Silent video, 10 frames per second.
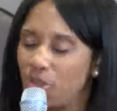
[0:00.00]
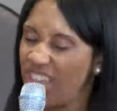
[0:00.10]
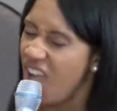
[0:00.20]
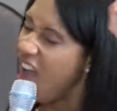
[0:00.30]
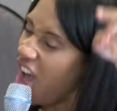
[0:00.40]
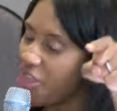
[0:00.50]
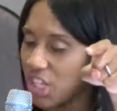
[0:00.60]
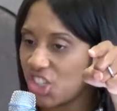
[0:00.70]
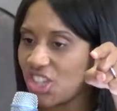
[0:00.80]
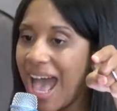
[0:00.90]
the
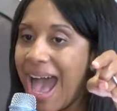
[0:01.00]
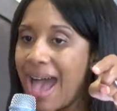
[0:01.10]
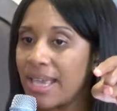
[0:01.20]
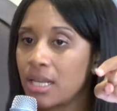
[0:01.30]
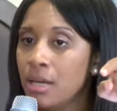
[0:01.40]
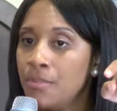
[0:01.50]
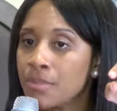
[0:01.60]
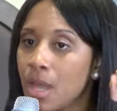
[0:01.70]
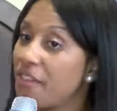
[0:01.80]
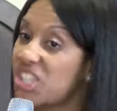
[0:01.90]
other side
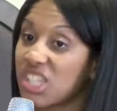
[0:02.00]
of